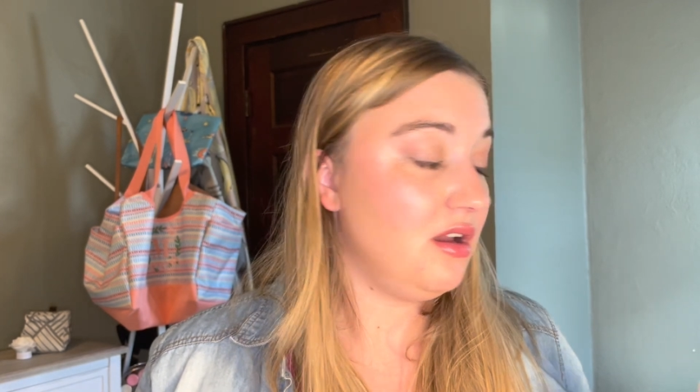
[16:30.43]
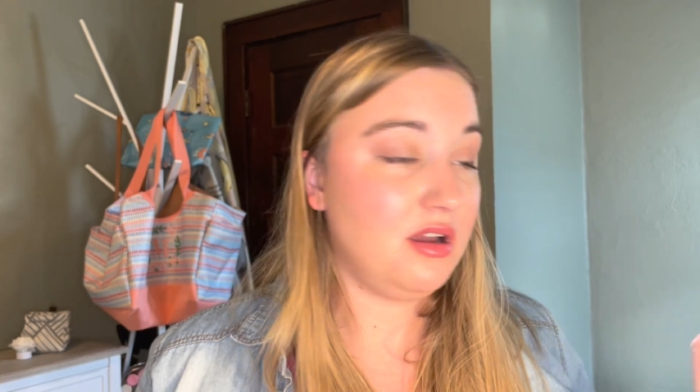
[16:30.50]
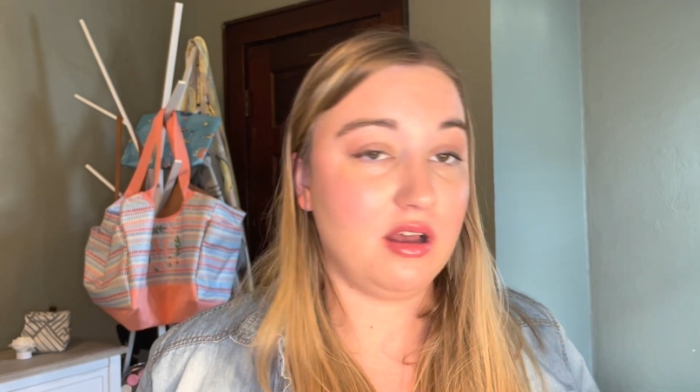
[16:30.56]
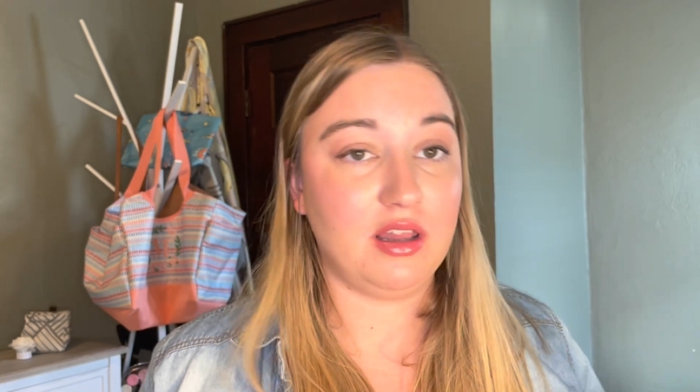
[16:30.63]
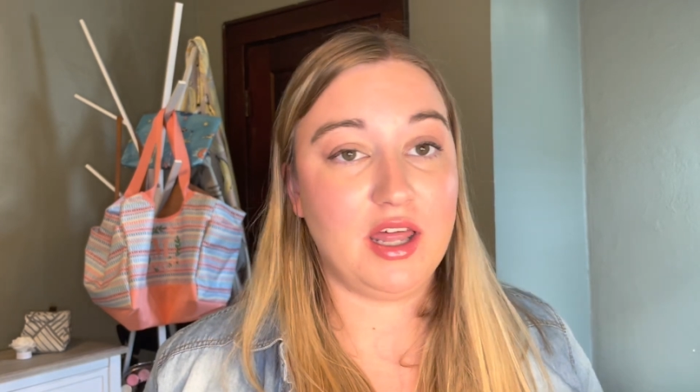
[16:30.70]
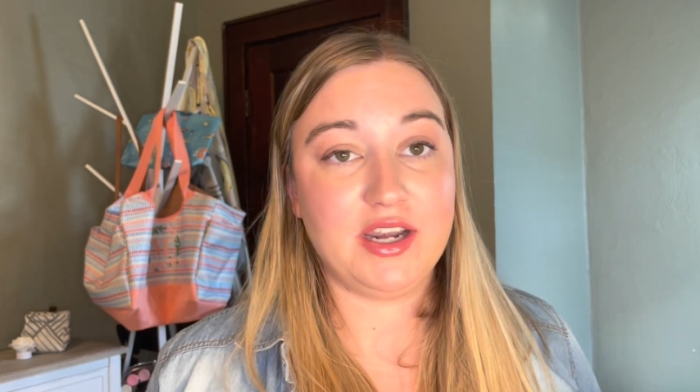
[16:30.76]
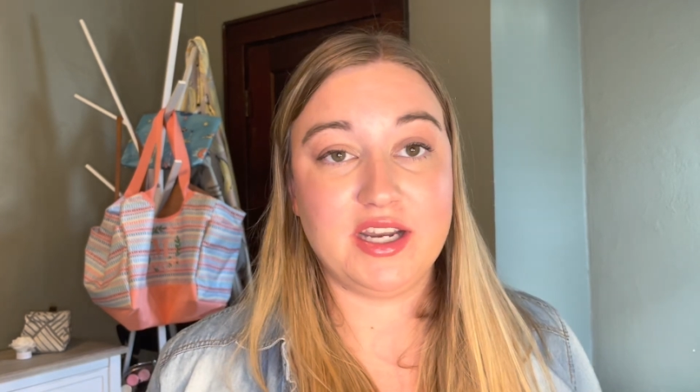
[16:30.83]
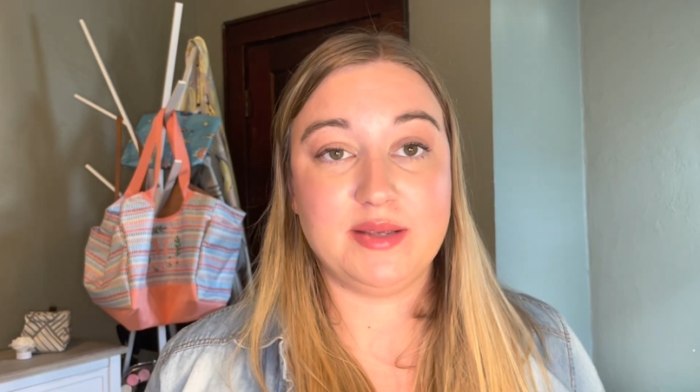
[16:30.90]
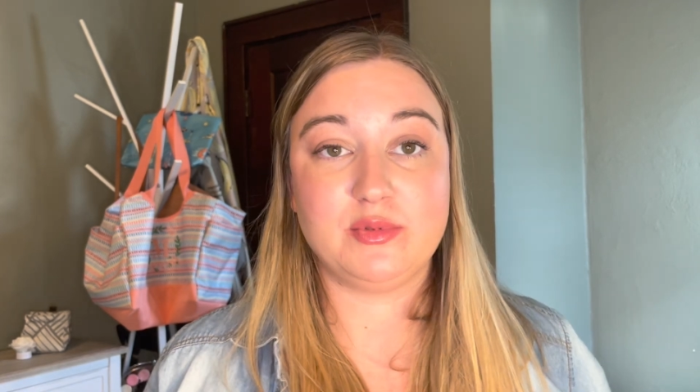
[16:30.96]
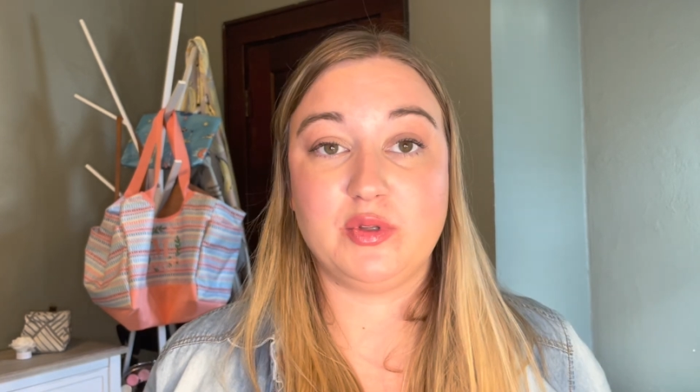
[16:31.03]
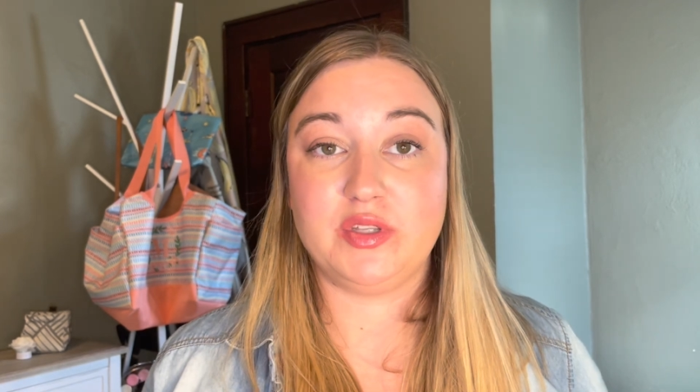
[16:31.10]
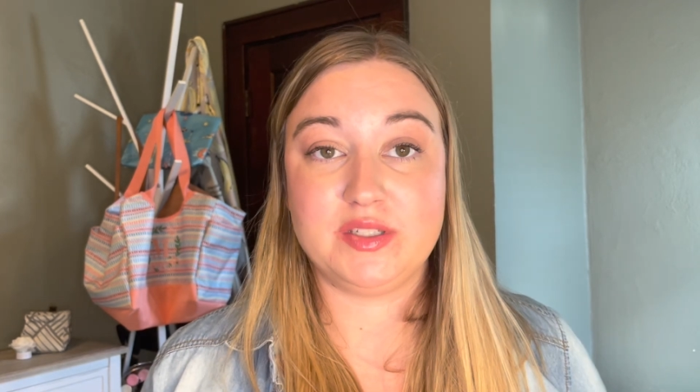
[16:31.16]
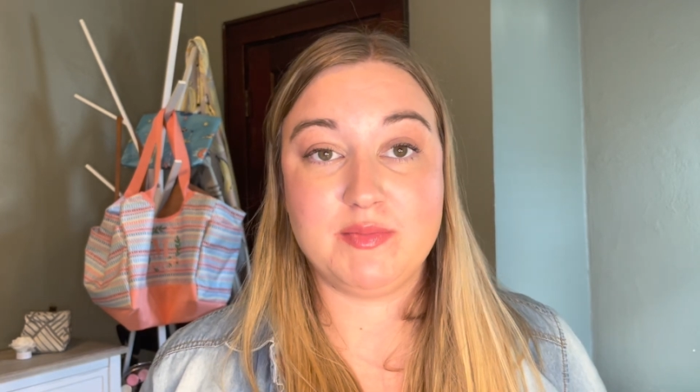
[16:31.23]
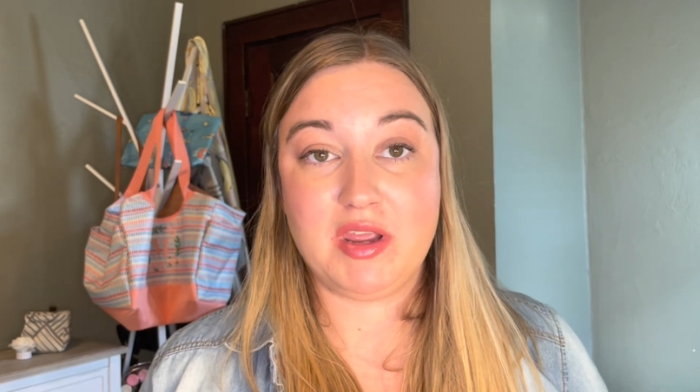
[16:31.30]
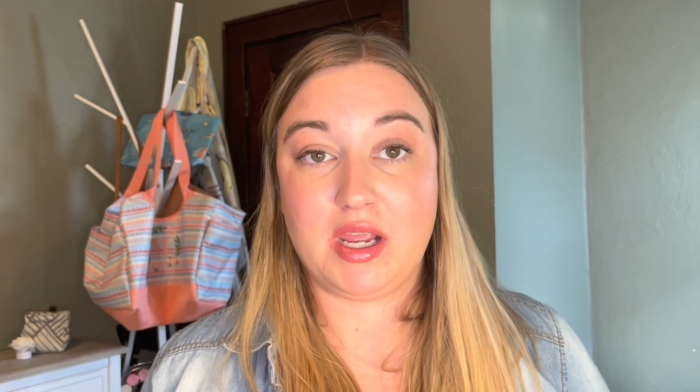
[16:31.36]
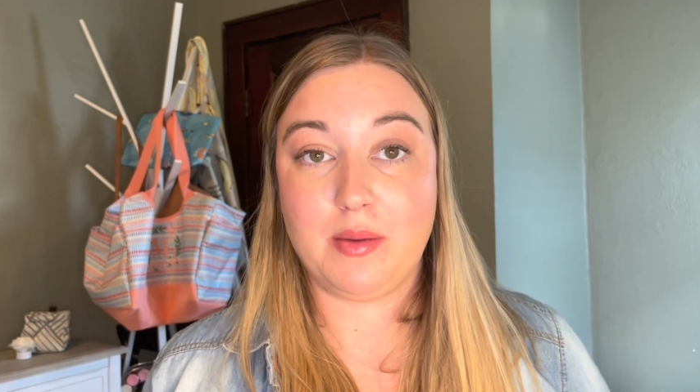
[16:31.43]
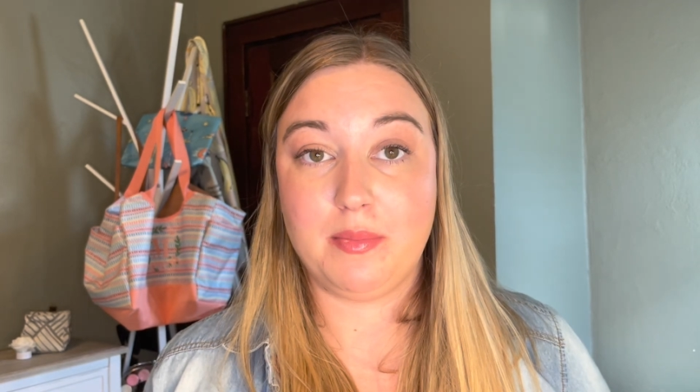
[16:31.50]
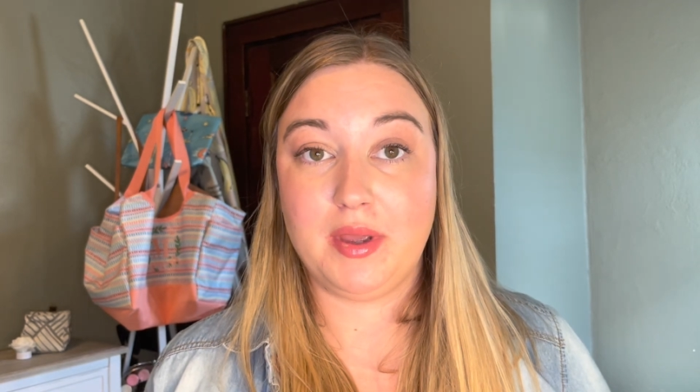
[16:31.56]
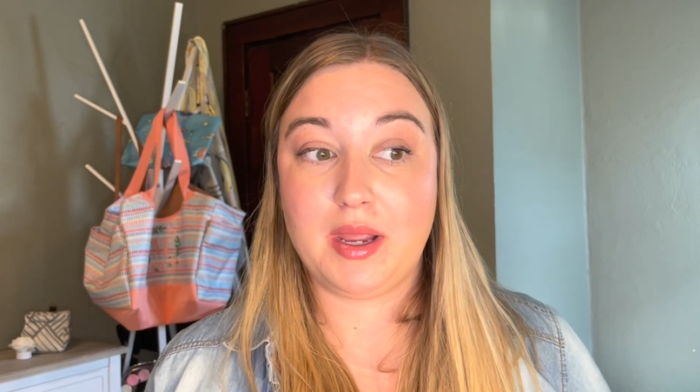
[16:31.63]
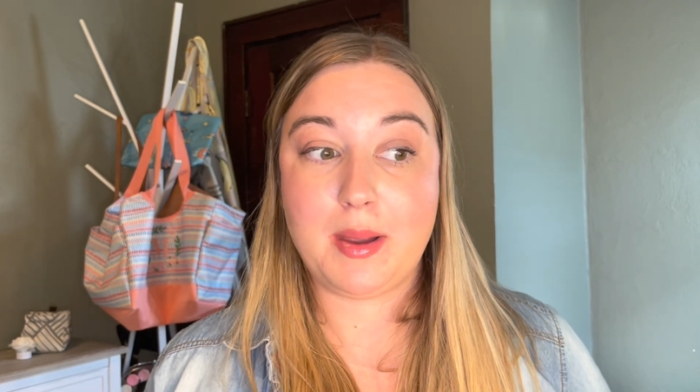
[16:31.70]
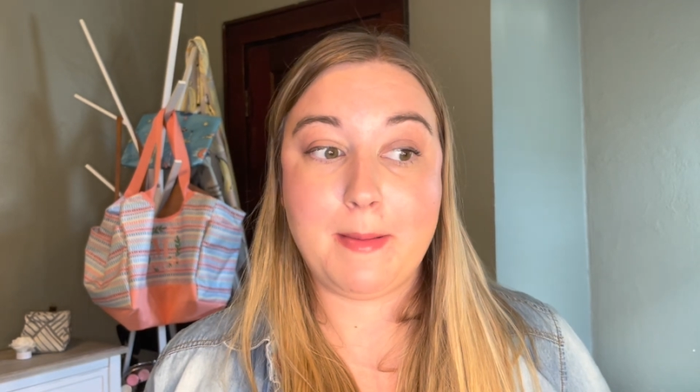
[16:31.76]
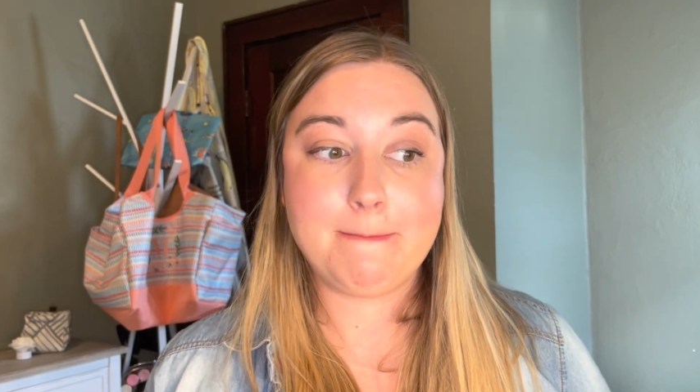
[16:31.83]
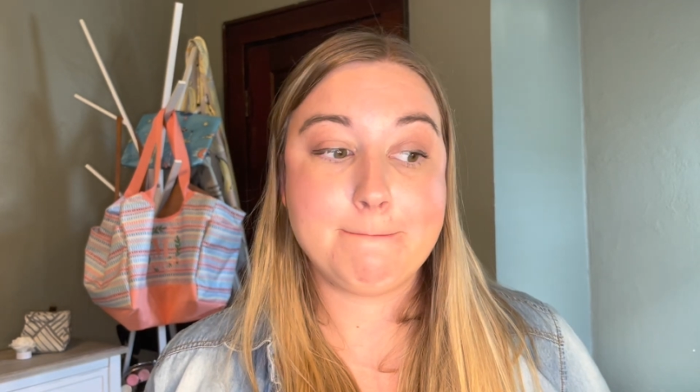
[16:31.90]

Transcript: a lot of times with this makeup bag.